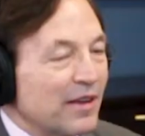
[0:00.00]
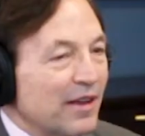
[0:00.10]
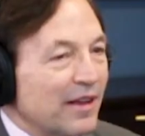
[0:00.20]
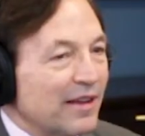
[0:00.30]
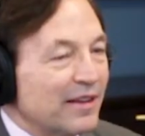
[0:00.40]

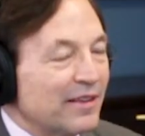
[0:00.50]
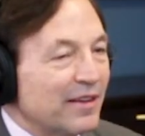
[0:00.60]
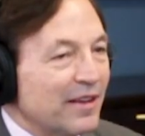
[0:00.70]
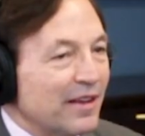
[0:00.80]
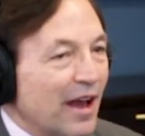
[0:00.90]
it's.
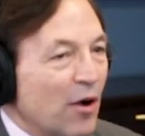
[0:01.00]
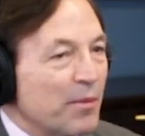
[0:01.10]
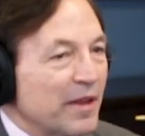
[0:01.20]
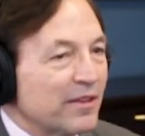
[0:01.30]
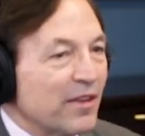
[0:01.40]
I hope
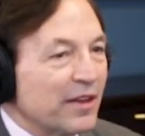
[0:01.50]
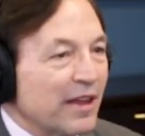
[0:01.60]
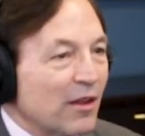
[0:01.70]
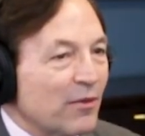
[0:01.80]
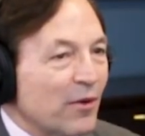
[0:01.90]
that Southern
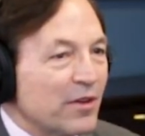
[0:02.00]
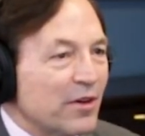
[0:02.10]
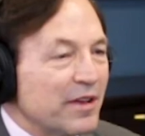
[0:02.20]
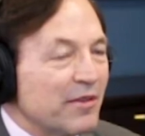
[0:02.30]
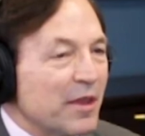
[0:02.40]
California or
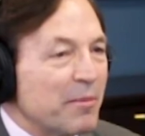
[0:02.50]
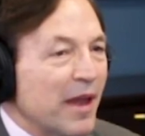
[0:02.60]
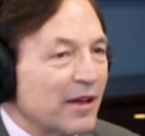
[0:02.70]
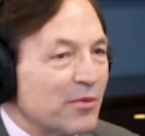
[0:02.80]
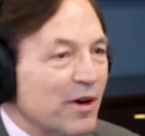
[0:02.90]
even the
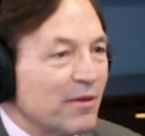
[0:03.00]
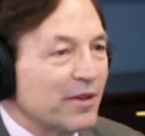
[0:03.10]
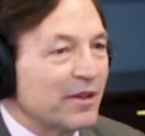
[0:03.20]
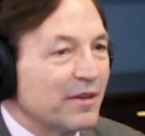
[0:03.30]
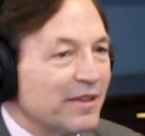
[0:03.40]
Pac-12
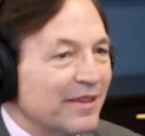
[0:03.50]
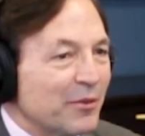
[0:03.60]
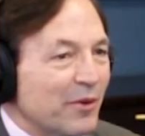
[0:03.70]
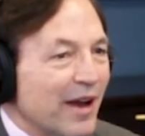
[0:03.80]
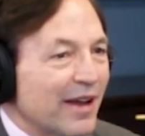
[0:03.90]
could
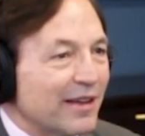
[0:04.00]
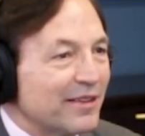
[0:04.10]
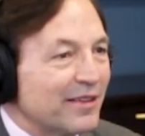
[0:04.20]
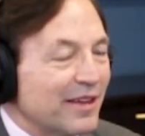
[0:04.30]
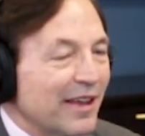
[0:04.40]

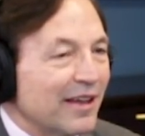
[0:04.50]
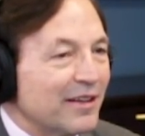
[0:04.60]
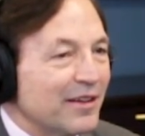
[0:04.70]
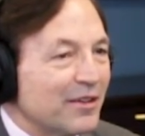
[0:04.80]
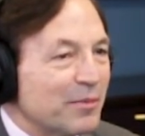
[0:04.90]
rise again.
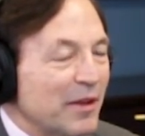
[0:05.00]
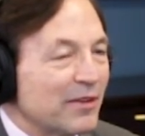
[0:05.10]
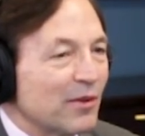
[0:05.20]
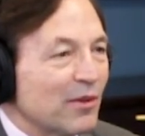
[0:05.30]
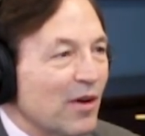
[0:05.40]
You know, it's been
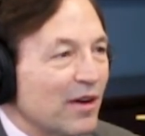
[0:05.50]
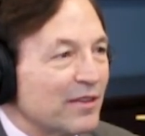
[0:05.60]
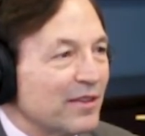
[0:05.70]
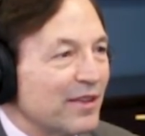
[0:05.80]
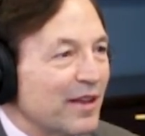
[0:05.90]
so long
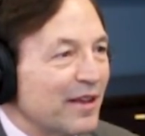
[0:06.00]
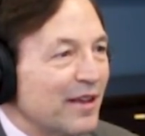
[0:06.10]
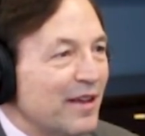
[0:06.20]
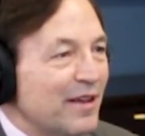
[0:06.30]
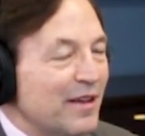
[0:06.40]
since they
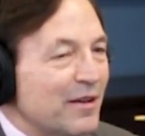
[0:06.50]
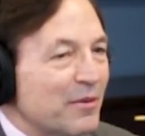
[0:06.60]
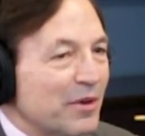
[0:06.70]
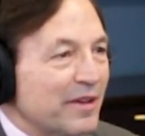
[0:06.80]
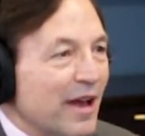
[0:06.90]

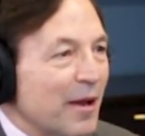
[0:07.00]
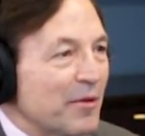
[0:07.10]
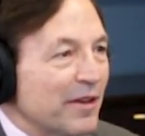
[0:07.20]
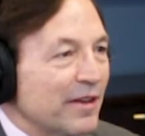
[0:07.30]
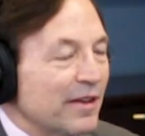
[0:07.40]
were
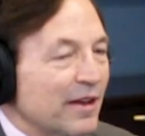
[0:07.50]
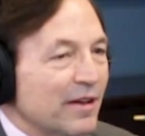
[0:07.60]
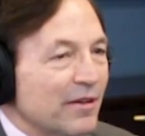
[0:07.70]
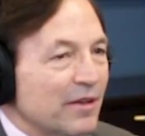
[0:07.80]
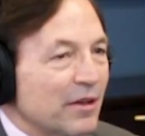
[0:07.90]
dominant.
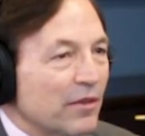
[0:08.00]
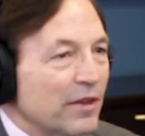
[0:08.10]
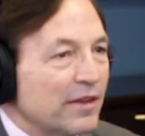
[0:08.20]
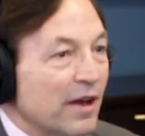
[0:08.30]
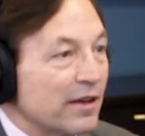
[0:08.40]
Uh, you know, the
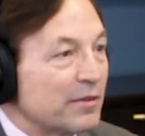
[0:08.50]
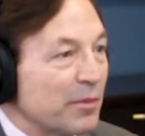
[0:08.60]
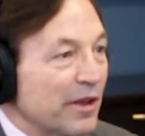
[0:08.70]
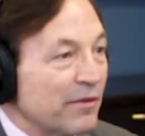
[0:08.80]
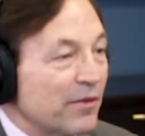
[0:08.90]
Ducks
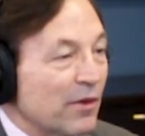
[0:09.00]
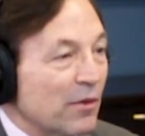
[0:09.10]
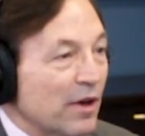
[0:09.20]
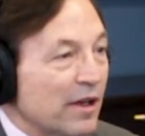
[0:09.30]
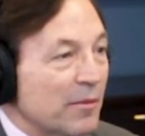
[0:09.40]
played for
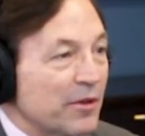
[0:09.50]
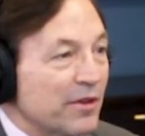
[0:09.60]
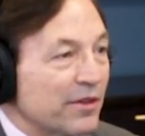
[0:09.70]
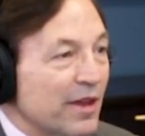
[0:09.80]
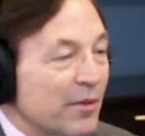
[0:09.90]
a couple of
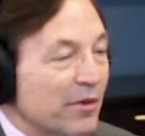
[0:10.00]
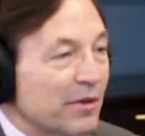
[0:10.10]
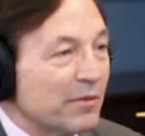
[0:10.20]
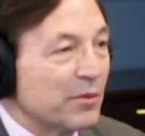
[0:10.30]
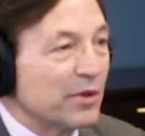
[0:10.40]
years that were
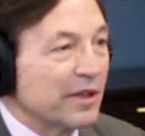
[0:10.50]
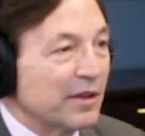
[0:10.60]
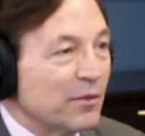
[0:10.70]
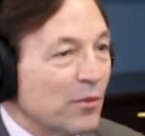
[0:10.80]
really,